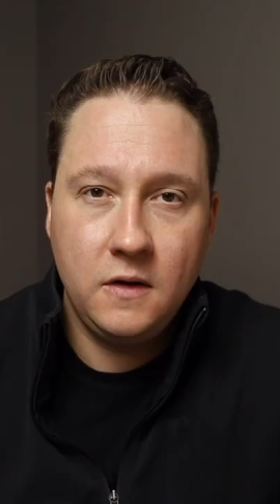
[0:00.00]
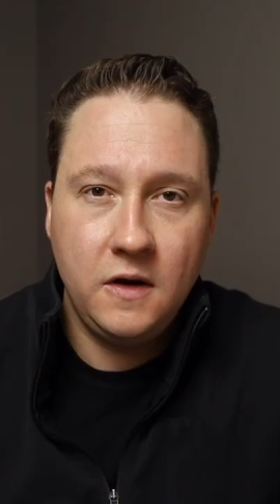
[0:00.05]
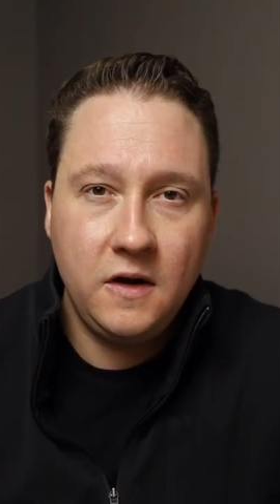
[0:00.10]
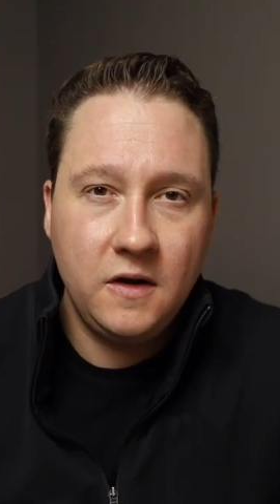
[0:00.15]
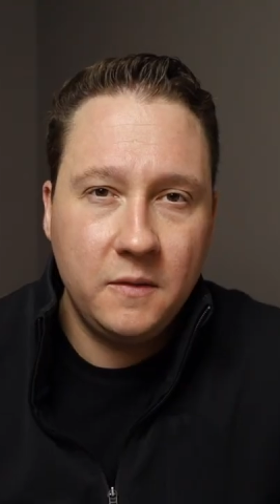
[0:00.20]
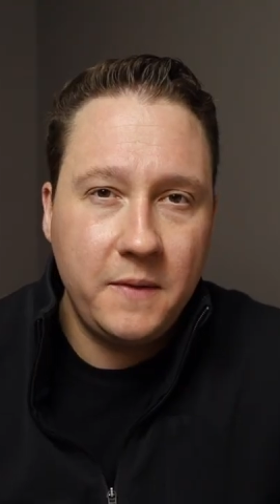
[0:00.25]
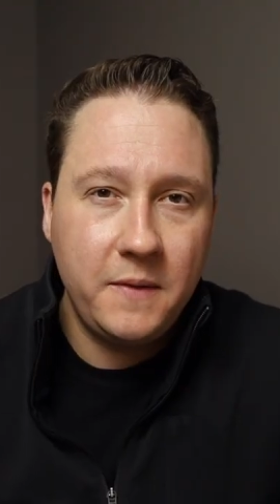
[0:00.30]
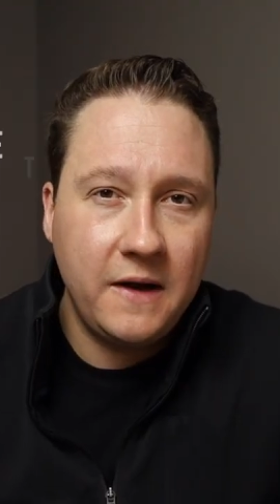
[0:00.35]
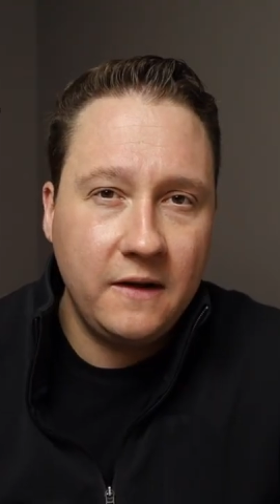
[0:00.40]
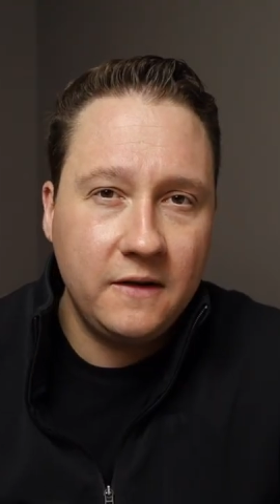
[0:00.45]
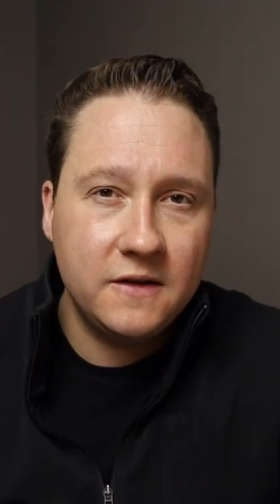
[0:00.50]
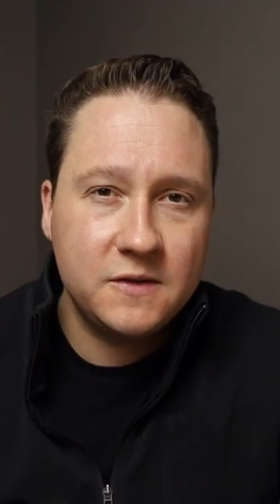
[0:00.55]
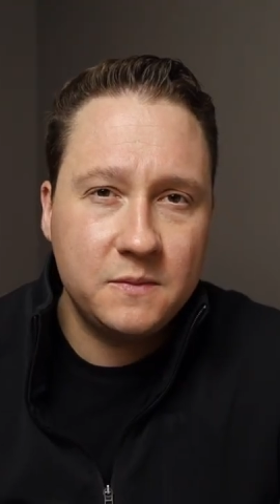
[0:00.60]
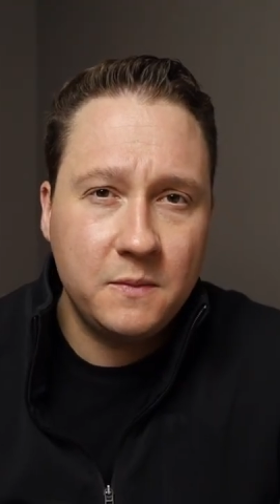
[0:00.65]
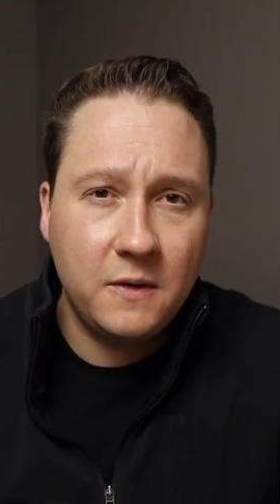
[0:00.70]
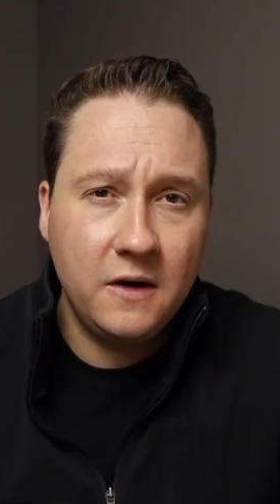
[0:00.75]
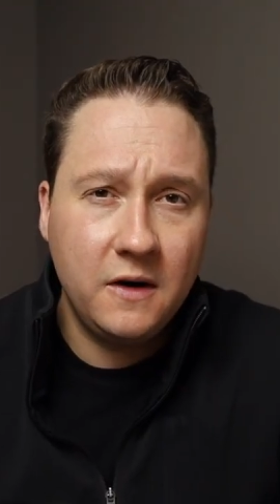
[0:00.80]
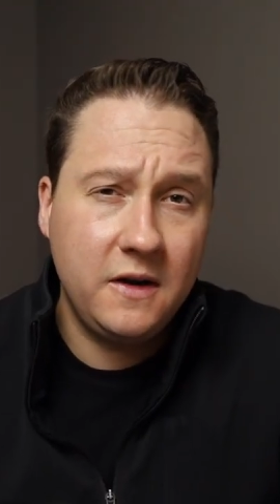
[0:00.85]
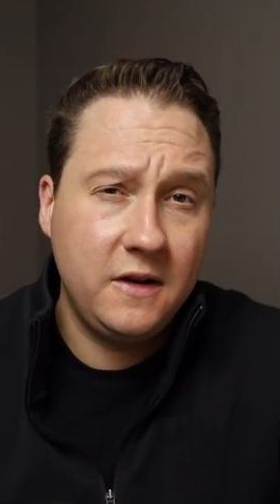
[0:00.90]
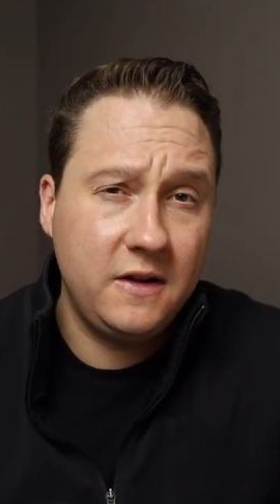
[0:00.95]
In a balanced
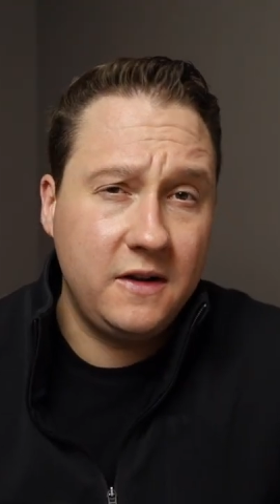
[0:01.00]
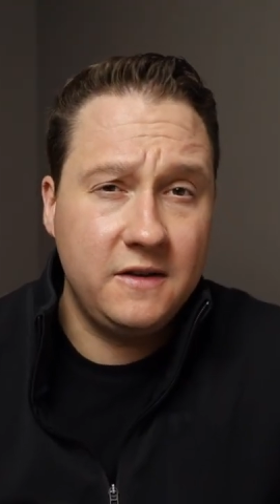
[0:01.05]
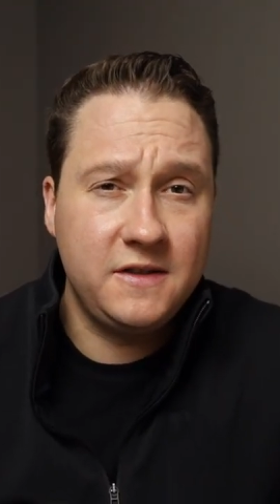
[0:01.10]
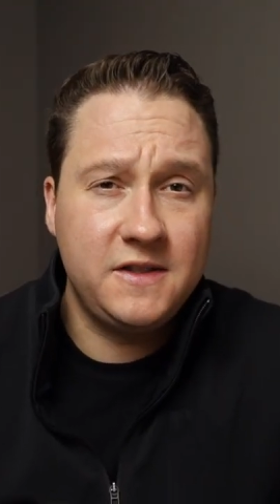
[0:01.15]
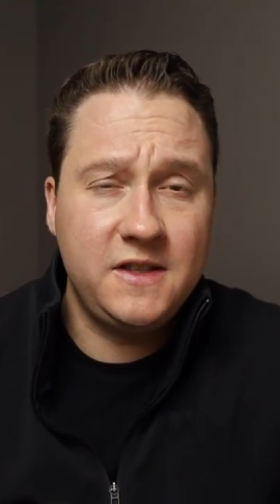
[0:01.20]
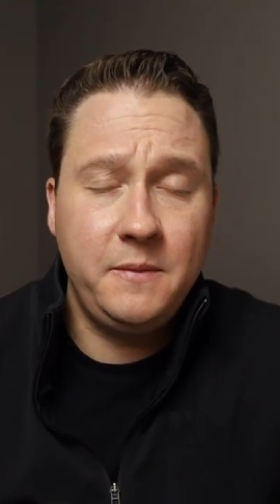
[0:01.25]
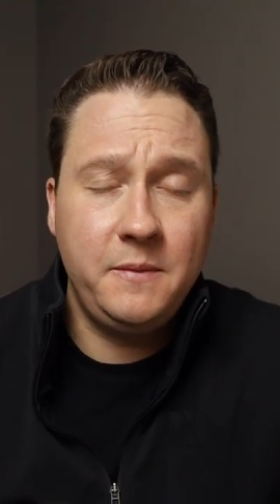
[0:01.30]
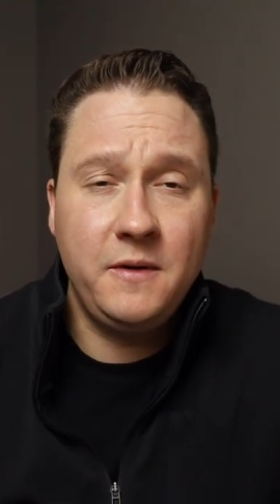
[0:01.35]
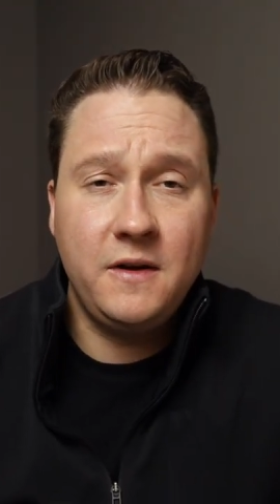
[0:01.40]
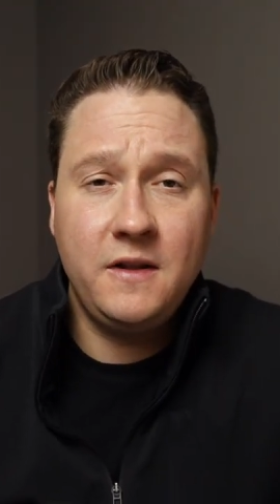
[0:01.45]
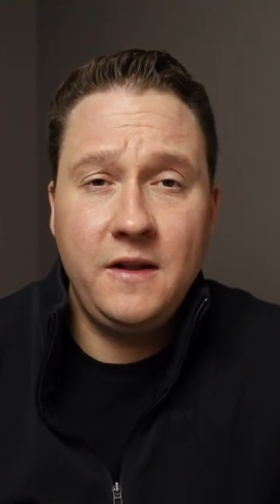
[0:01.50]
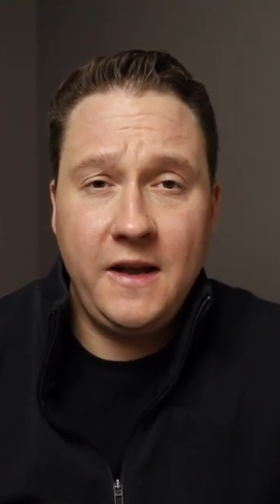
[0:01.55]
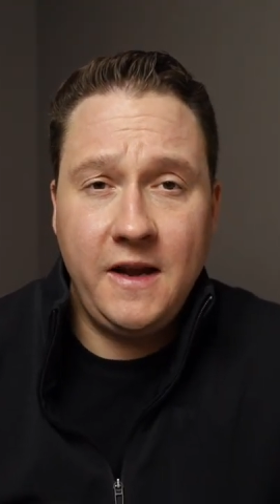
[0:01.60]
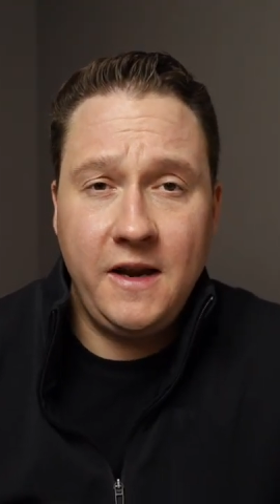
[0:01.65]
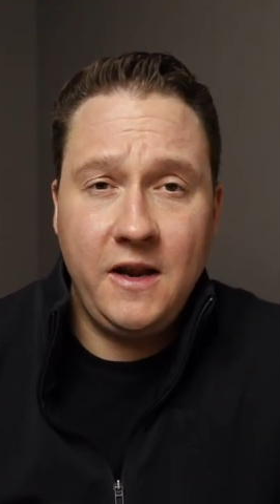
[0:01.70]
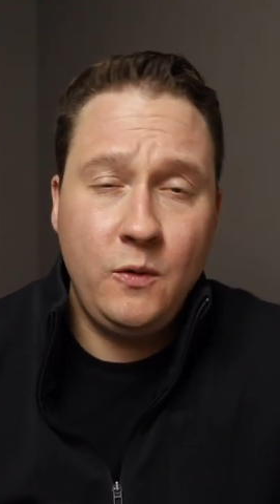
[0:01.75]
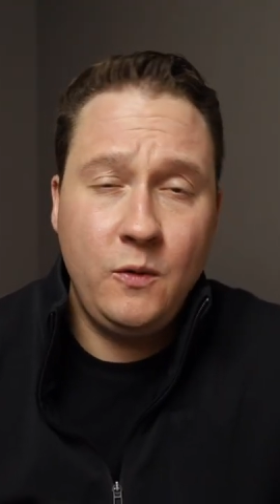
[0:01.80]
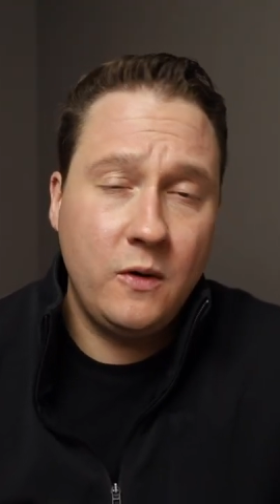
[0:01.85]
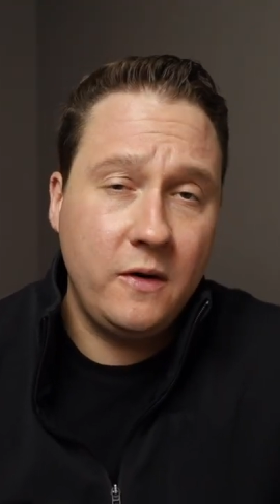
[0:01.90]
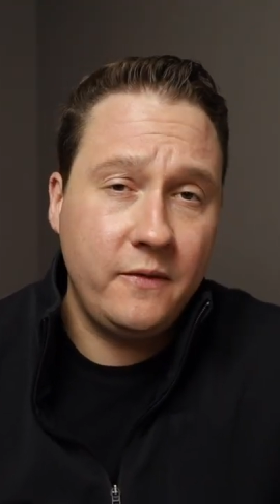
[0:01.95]
market, there's typically
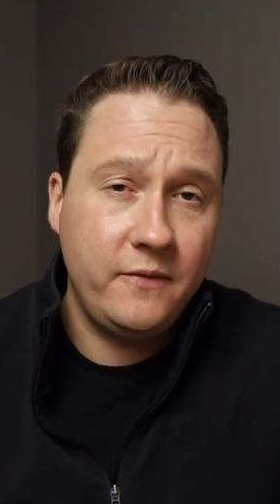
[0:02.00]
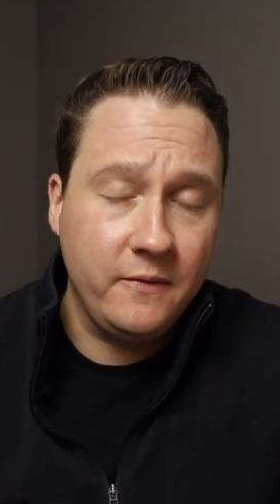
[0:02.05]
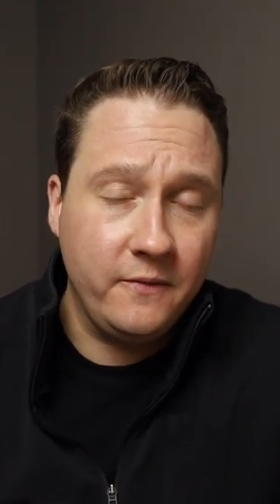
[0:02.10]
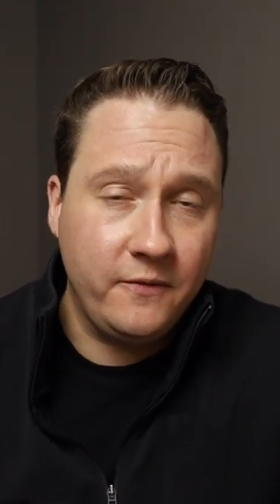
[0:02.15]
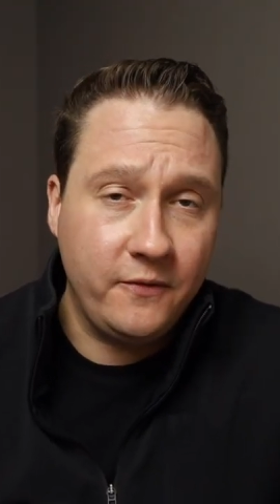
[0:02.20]
anywhere from